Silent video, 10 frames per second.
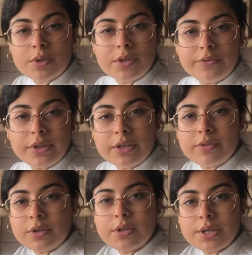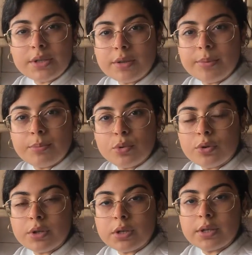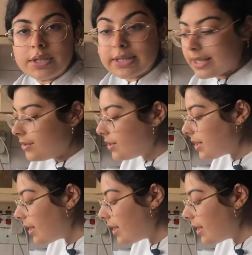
The flavour is a little bit more intense.